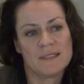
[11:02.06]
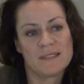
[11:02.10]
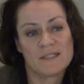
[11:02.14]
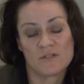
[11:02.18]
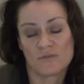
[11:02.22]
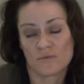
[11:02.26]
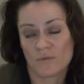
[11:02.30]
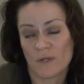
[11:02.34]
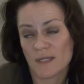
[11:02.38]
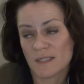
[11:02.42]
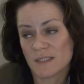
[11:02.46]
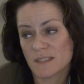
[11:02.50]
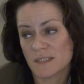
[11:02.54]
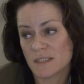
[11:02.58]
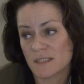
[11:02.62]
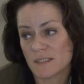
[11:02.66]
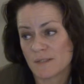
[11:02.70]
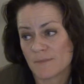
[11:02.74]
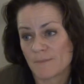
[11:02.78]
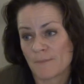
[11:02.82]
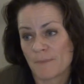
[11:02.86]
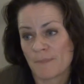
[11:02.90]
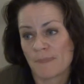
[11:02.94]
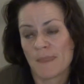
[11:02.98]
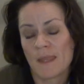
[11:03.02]
stress.
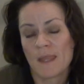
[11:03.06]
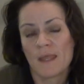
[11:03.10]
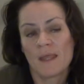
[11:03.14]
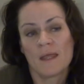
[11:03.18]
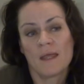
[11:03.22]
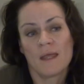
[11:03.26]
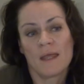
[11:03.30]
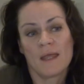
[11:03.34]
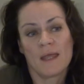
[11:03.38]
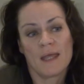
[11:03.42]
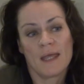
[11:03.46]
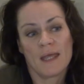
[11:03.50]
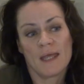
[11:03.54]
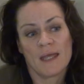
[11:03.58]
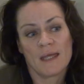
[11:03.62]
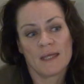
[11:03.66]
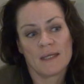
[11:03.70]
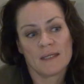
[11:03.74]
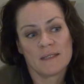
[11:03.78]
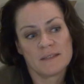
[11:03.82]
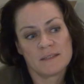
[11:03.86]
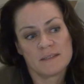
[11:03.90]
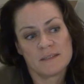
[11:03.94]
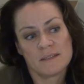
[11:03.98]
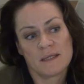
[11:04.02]

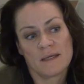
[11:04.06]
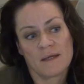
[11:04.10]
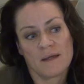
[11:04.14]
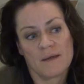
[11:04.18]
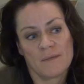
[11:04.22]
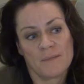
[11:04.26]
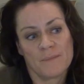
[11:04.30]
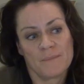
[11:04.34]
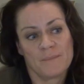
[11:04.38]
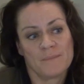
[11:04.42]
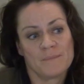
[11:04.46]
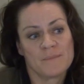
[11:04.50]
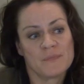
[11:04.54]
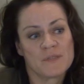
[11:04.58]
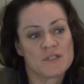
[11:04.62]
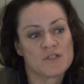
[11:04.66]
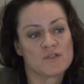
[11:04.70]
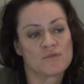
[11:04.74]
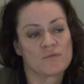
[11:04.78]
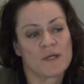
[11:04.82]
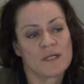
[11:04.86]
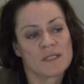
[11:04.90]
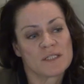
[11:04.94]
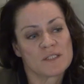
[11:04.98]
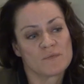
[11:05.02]
And
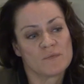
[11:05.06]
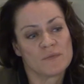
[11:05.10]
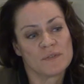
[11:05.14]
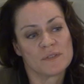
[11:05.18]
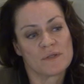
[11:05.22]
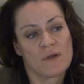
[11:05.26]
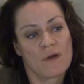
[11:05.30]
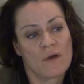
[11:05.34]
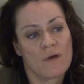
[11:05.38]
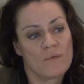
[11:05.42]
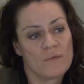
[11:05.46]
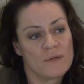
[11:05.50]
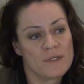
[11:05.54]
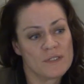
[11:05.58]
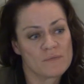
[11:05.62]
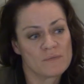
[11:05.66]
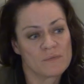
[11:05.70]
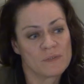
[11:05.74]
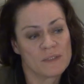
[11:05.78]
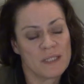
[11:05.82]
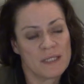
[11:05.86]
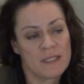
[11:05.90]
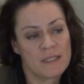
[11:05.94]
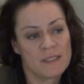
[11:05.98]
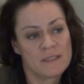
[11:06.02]
stress was always
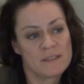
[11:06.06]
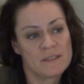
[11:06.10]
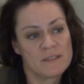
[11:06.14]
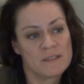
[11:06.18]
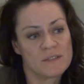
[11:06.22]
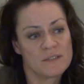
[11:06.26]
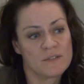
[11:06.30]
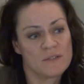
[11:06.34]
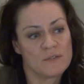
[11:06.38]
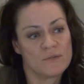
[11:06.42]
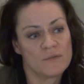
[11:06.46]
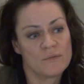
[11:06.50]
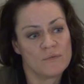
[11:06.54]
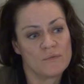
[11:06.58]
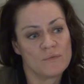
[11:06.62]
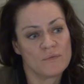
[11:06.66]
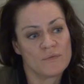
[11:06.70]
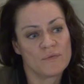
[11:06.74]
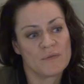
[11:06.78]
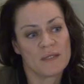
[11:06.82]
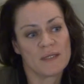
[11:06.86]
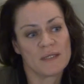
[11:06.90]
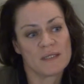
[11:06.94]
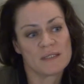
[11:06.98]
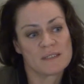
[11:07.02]
related to
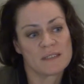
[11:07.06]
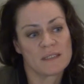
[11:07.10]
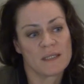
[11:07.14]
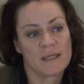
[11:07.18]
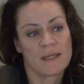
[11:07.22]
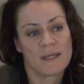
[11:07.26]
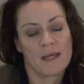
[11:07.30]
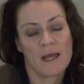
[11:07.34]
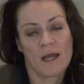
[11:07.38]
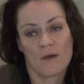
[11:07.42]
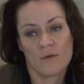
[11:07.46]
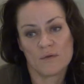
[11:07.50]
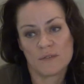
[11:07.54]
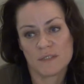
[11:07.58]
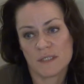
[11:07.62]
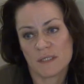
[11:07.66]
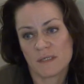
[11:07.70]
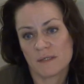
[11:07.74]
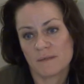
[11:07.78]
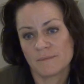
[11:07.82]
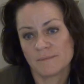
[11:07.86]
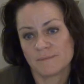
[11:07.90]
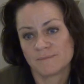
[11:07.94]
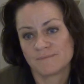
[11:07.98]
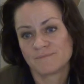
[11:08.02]
things like
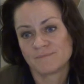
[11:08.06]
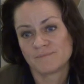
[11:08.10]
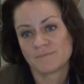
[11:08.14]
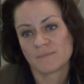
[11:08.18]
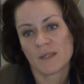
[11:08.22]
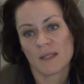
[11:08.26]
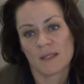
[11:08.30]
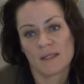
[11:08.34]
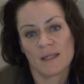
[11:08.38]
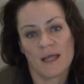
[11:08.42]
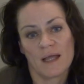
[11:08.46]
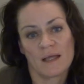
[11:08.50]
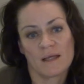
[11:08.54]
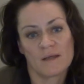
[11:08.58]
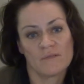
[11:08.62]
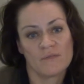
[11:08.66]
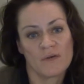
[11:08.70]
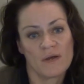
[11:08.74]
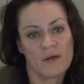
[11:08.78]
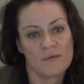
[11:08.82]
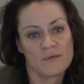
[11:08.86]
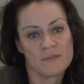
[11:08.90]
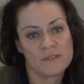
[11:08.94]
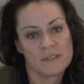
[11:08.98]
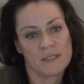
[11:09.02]
housing, lack of
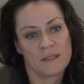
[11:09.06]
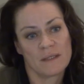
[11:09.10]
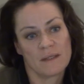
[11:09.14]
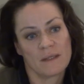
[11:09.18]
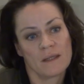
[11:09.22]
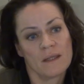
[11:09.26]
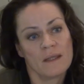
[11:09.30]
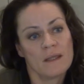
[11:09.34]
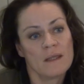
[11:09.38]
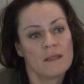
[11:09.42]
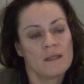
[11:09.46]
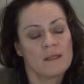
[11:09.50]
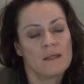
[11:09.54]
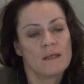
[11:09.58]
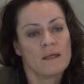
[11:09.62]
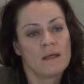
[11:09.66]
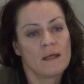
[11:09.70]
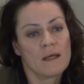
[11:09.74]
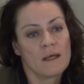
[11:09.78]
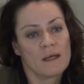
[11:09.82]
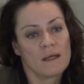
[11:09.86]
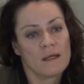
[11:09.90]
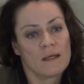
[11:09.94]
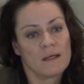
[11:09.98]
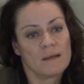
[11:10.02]
housing,
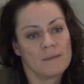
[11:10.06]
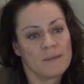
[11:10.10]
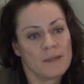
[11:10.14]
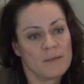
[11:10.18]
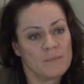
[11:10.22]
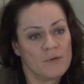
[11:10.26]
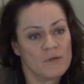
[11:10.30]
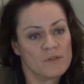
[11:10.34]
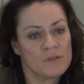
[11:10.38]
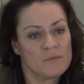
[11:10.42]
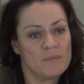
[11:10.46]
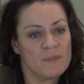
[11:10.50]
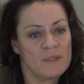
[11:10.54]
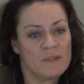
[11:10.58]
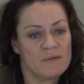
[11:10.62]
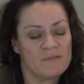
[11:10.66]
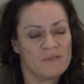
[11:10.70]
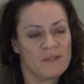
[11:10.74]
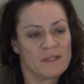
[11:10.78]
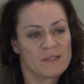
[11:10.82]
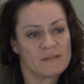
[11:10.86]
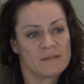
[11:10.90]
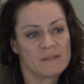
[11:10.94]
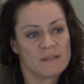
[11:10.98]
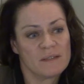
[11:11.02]
about to be
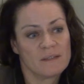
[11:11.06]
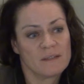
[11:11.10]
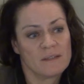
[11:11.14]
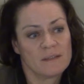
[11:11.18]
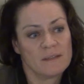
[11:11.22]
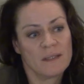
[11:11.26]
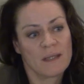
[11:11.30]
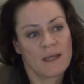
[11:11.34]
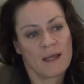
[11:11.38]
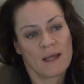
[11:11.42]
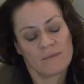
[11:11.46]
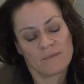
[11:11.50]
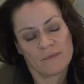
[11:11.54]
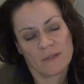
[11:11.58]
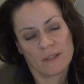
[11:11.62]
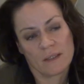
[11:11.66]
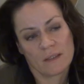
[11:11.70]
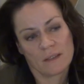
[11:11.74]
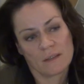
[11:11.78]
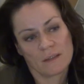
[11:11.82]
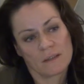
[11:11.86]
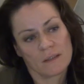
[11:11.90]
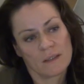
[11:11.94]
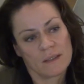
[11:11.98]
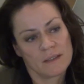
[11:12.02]
evicted, having
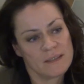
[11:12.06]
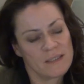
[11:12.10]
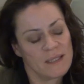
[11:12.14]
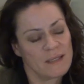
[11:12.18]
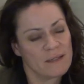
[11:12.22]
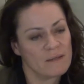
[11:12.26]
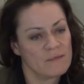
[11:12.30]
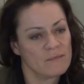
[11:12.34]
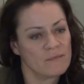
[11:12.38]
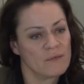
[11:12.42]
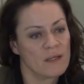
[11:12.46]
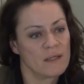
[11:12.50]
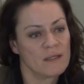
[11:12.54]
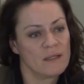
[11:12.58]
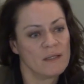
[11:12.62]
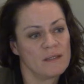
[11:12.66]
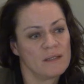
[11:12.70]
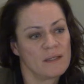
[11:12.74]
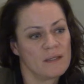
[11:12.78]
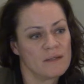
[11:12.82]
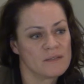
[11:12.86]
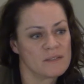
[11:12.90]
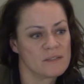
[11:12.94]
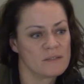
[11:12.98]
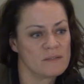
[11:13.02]
a debt of
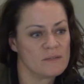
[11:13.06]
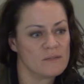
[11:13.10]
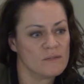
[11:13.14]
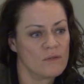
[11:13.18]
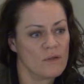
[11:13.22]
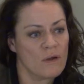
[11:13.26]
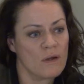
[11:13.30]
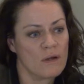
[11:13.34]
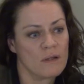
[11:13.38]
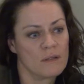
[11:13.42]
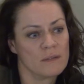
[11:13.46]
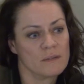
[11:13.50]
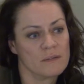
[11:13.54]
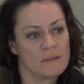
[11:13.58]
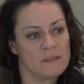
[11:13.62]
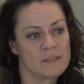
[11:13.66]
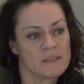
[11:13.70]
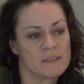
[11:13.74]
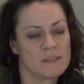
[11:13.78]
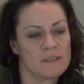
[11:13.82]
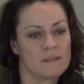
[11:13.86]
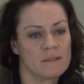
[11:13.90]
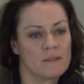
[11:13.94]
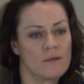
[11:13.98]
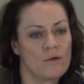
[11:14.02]

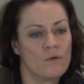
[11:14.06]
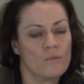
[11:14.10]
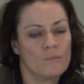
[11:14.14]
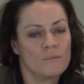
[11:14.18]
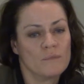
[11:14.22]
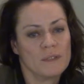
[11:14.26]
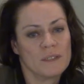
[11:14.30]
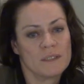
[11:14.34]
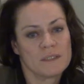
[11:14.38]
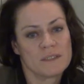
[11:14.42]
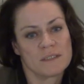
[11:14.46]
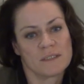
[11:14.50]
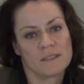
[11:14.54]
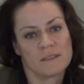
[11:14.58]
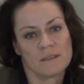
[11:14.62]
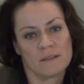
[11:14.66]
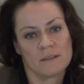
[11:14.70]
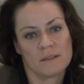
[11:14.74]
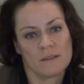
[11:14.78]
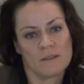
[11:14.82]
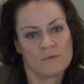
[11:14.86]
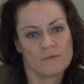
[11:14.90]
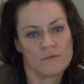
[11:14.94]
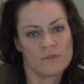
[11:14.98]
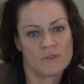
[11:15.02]
$90,000 and homeless
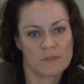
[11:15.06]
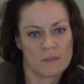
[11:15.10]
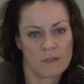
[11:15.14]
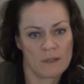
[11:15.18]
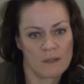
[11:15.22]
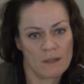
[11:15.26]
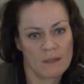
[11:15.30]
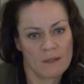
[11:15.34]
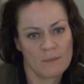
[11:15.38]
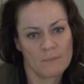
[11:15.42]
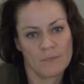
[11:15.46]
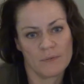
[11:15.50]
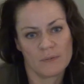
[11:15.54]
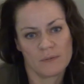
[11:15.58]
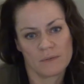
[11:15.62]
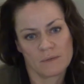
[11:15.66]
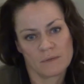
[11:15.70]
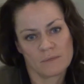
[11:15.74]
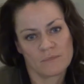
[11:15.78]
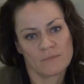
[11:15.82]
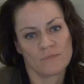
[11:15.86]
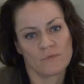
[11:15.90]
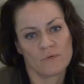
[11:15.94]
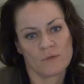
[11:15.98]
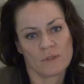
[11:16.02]
and no job and
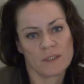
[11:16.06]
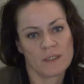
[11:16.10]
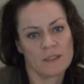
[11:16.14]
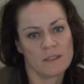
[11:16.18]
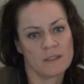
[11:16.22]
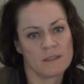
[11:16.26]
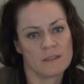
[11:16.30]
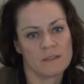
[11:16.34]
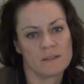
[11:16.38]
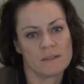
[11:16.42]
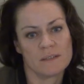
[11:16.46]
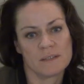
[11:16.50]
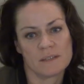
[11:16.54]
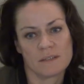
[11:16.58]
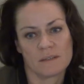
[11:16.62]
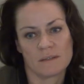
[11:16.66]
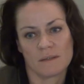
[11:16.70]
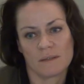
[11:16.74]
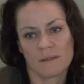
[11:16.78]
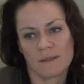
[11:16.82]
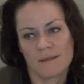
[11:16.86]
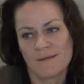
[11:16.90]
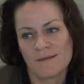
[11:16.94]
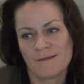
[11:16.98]
4 kids and,